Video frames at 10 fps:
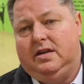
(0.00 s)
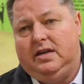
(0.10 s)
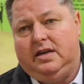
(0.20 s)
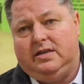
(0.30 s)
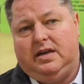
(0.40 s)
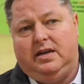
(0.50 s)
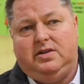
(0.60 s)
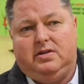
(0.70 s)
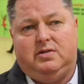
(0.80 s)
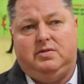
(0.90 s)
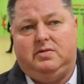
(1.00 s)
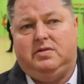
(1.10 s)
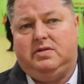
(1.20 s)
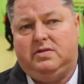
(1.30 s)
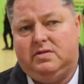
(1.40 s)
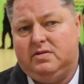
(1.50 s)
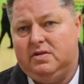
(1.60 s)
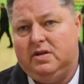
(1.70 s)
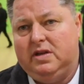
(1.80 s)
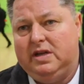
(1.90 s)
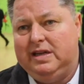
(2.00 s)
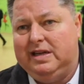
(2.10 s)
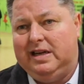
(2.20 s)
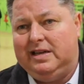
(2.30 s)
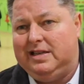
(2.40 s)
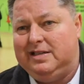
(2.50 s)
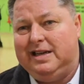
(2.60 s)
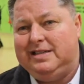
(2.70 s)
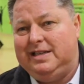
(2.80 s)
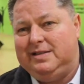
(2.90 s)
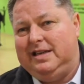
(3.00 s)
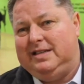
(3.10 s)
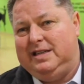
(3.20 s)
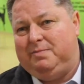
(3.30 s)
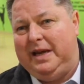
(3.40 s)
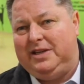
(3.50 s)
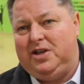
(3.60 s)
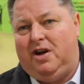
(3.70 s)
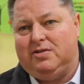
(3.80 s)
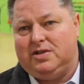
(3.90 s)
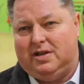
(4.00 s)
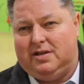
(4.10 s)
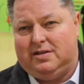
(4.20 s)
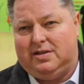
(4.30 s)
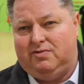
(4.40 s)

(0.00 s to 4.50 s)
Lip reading: Anthony Joshua's. It's his big chance to